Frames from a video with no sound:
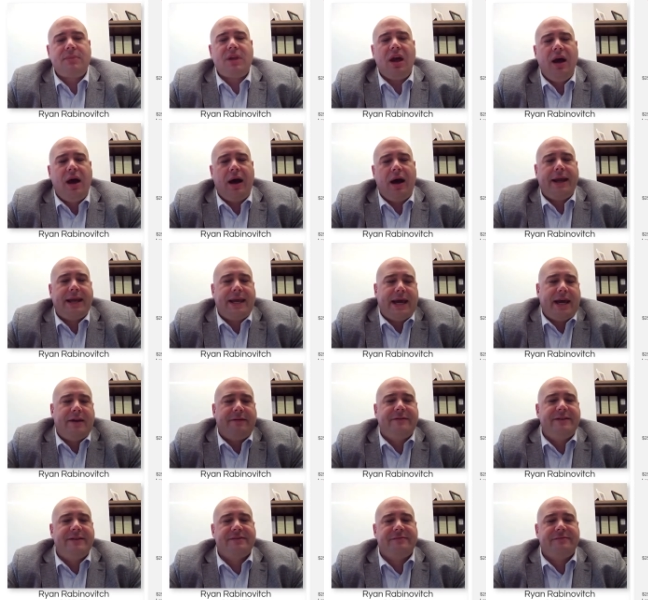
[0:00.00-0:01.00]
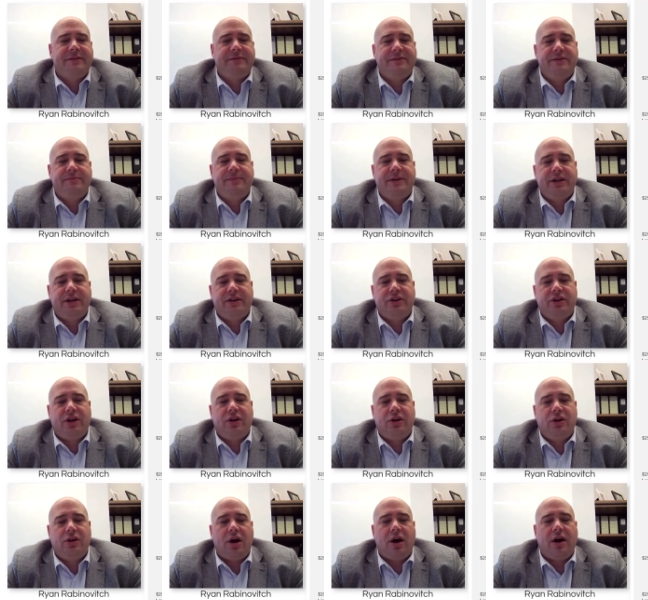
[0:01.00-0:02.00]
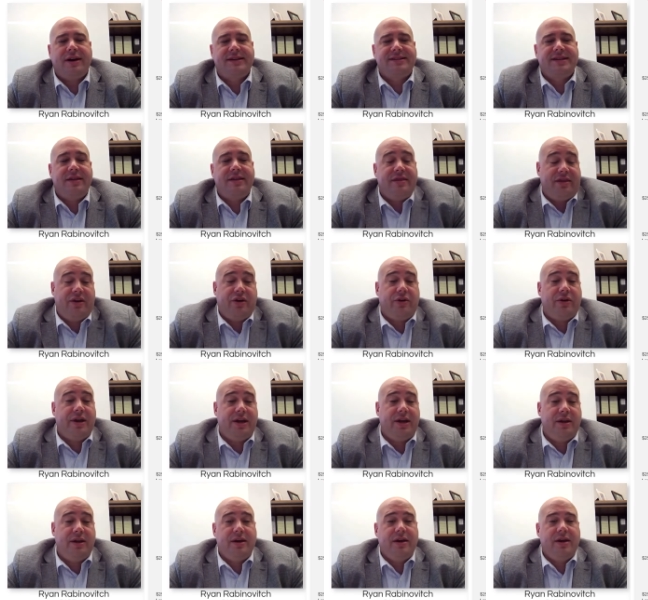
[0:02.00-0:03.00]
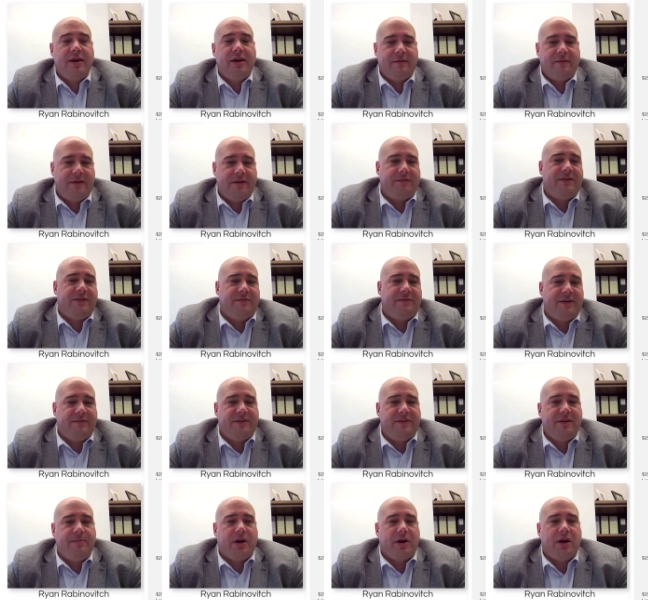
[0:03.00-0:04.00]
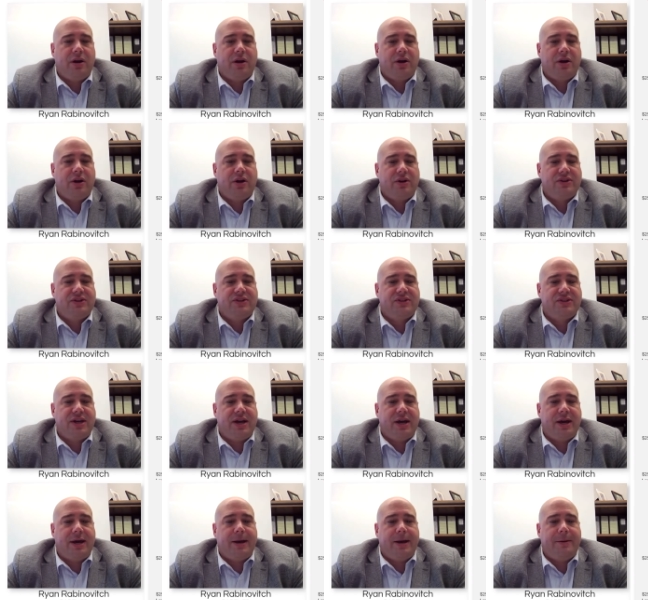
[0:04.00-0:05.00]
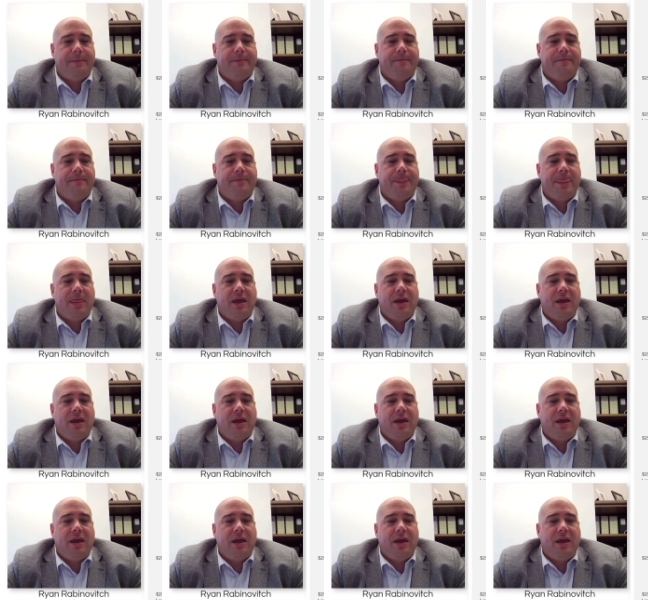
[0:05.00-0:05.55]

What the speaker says: Again, if it's a $50 million loss, in theory, 50-50 partners, 25%,